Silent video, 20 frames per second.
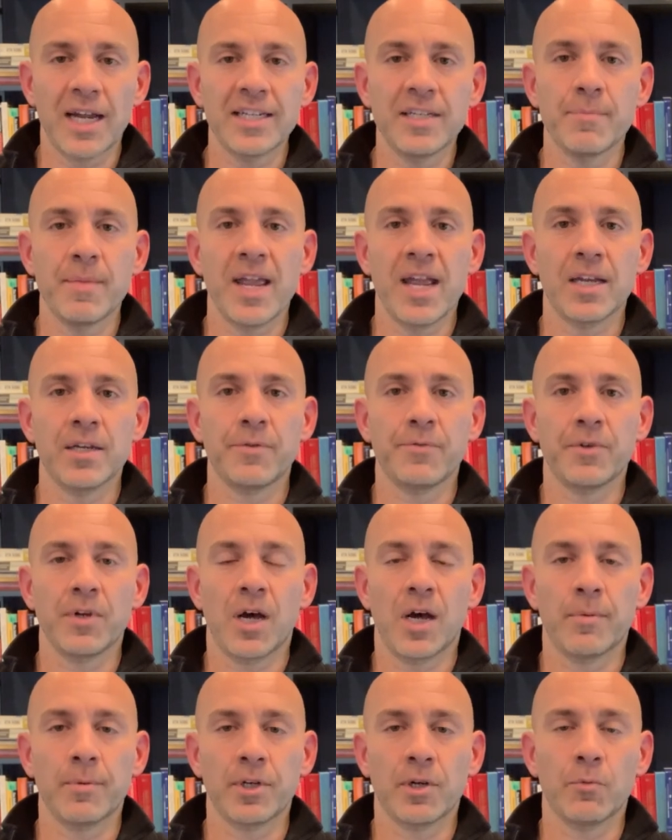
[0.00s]
demand
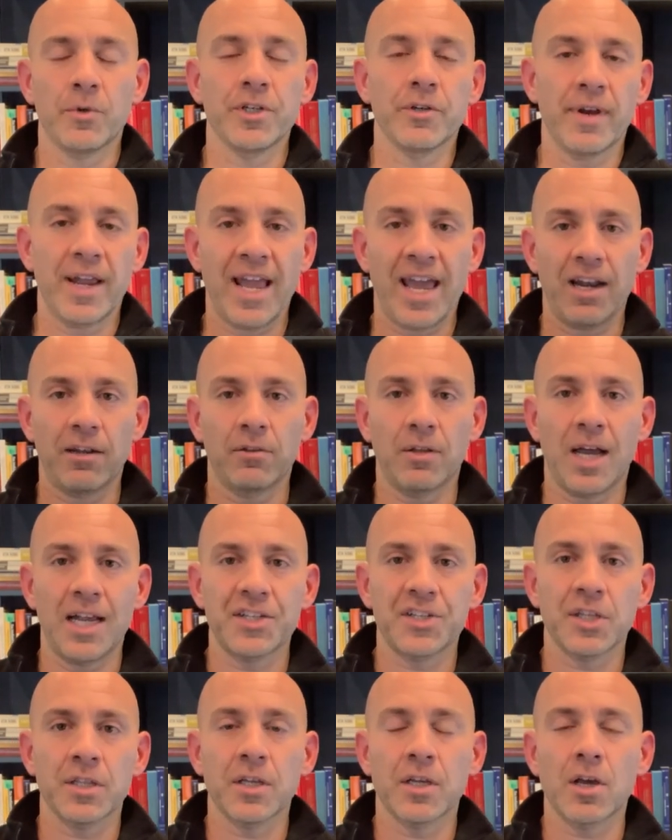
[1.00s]
phenomena. When you're
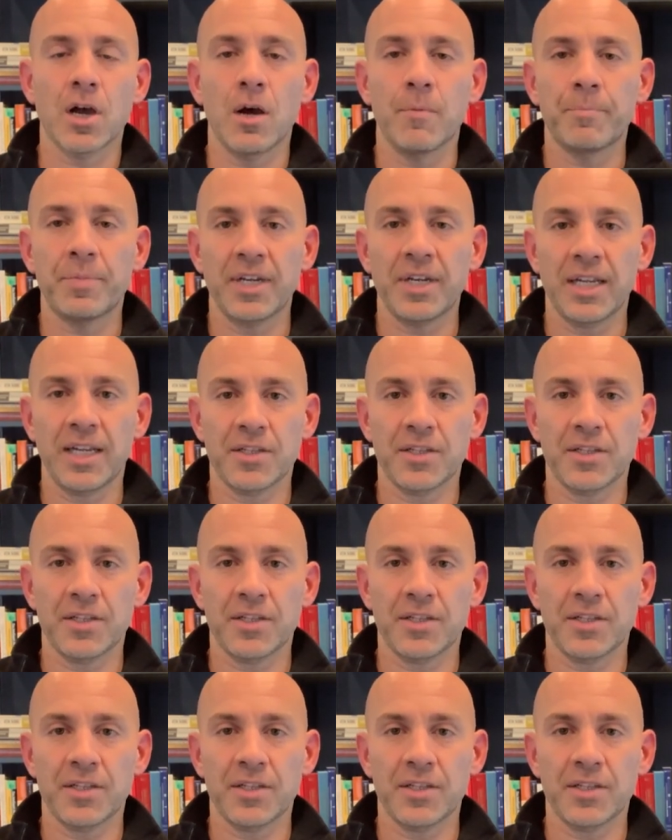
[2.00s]
analyzing the company,